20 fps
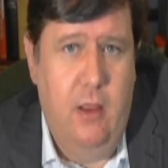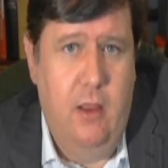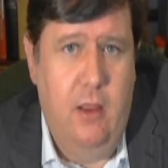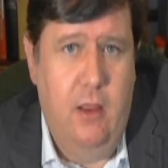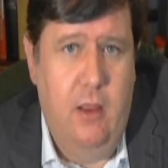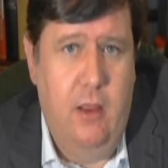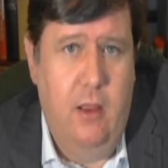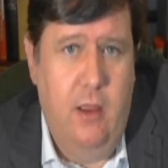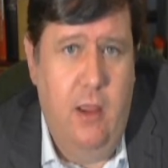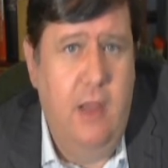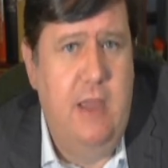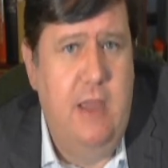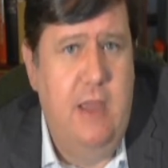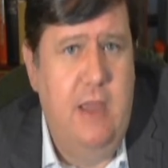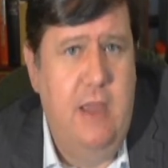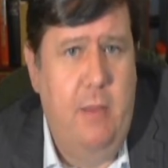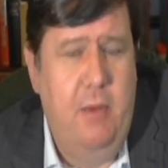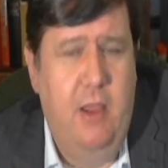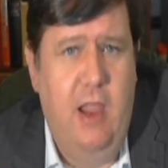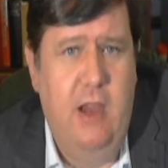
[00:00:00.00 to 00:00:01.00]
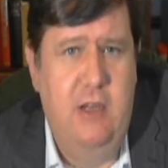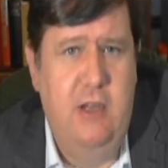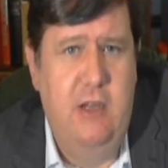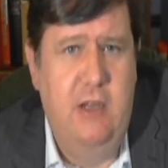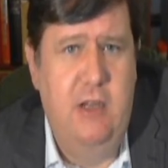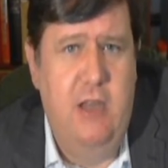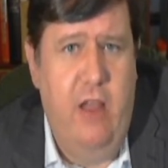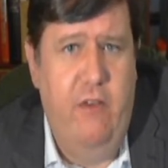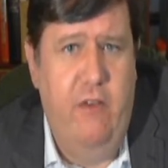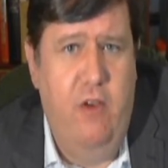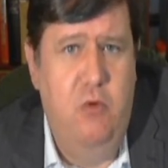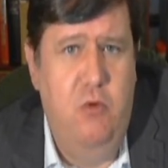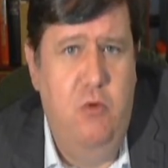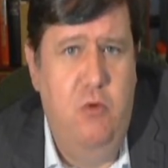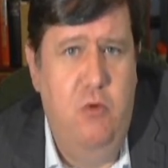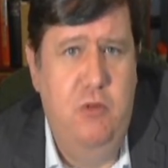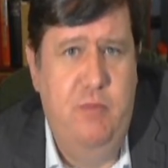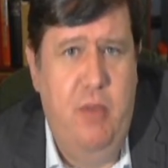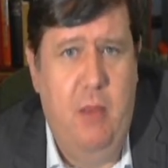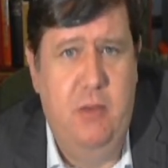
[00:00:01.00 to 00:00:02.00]
Its application, however, was
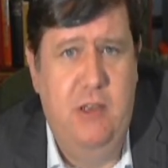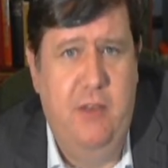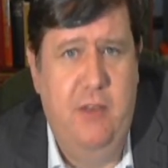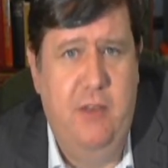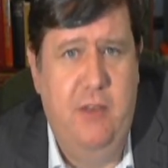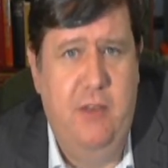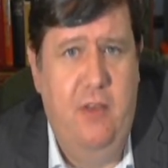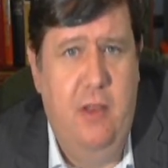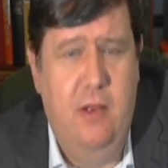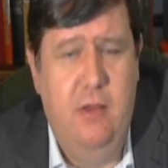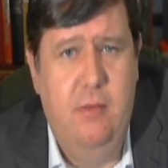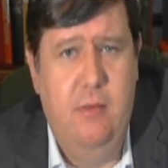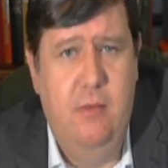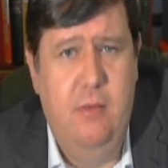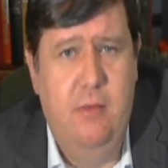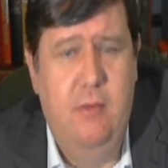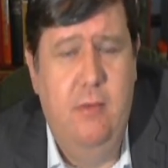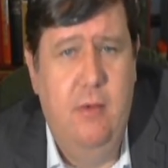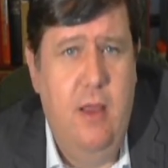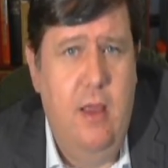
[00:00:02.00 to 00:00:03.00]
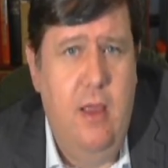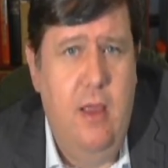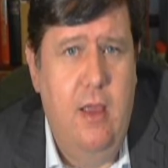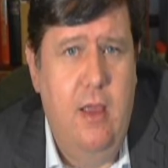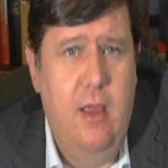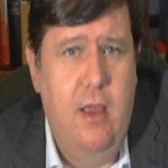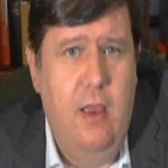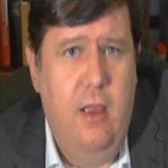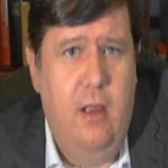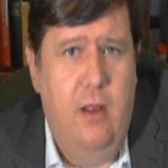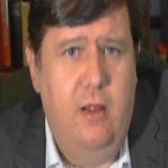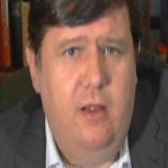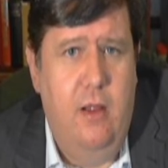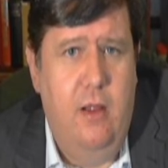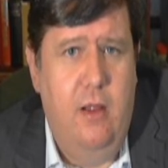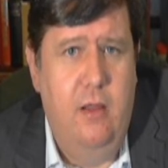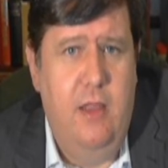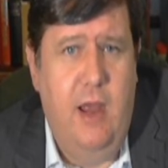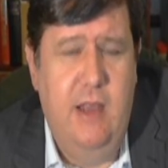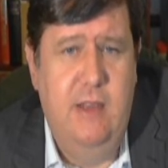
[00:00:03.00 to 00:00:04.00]
purposive. That
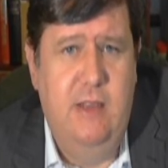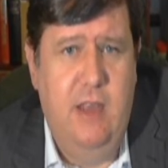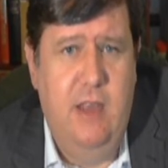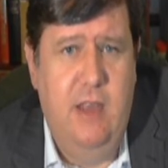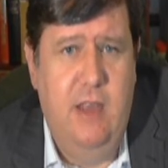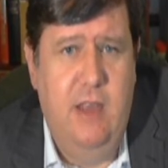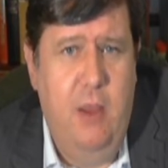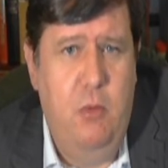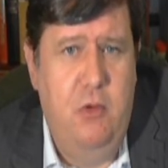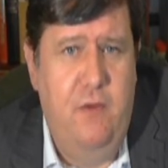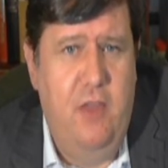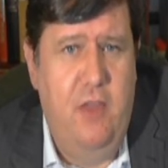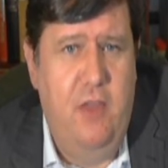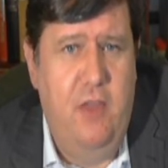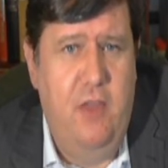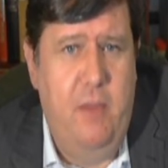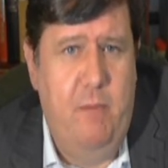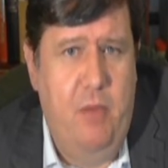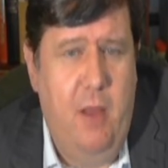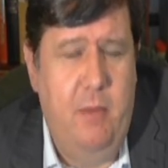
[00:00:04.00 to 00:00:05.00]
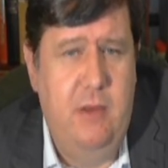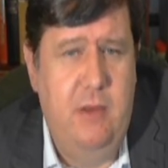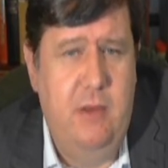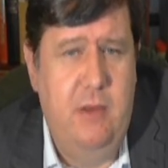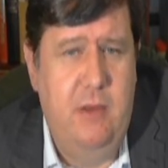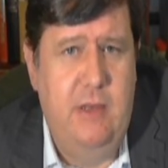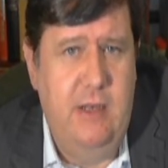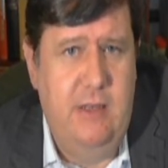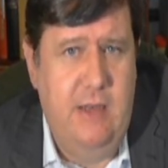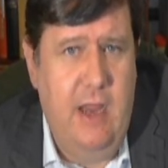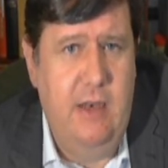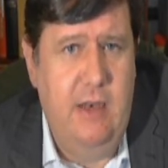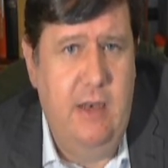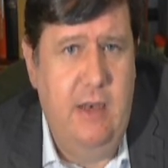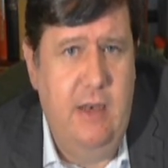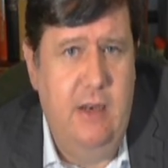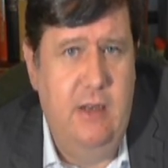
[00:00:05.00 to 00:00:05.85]
is, it was for the purpose intended.